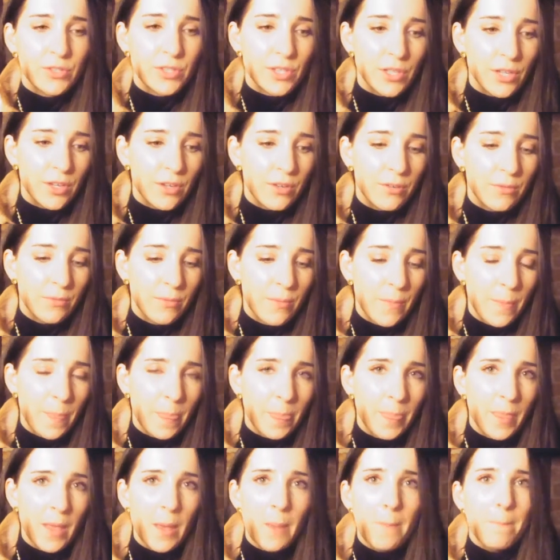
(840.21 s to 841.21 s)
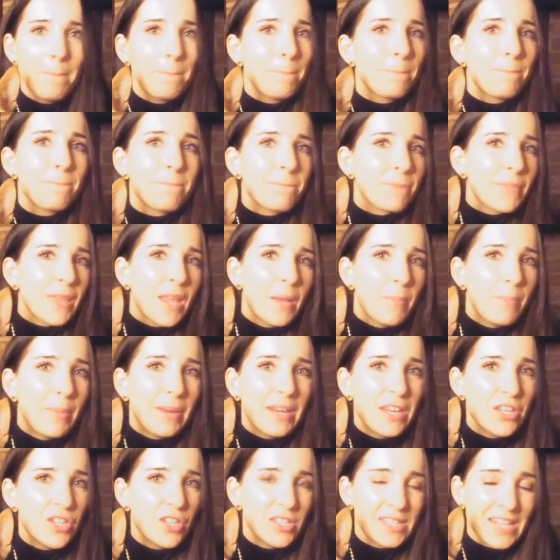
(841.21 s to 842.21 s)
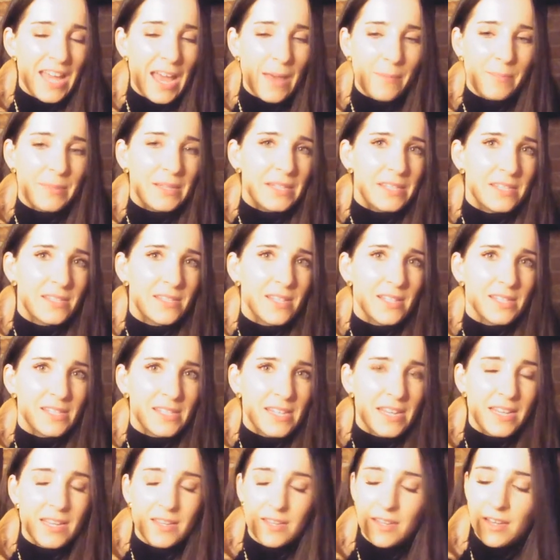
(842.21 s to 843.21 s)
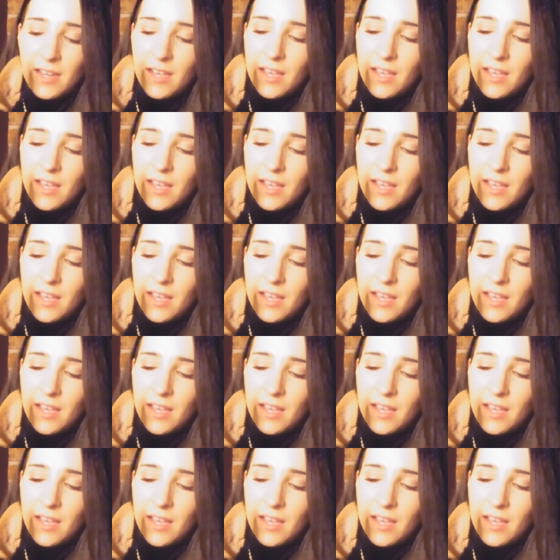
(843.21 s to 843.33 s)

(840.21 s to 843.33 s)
to, but it just happens, doesn't it?